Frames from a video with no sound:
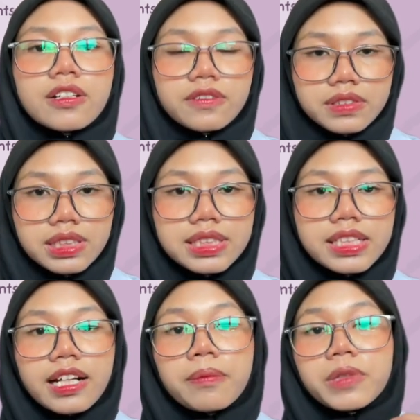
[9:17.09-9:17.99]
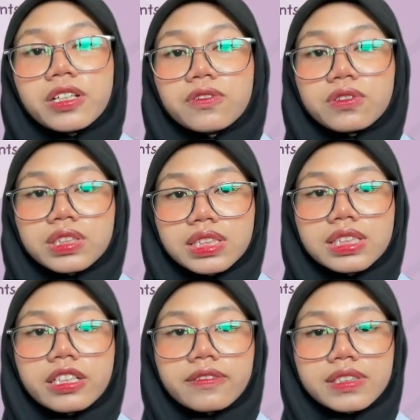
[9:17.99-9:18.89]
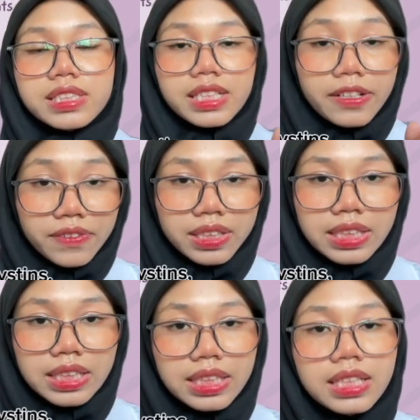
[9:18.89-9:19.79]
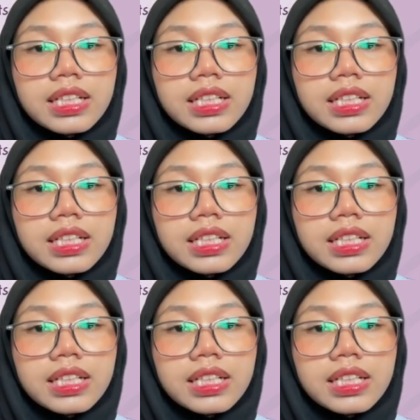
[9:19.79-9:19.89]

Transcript: First, their main focus differs significantly.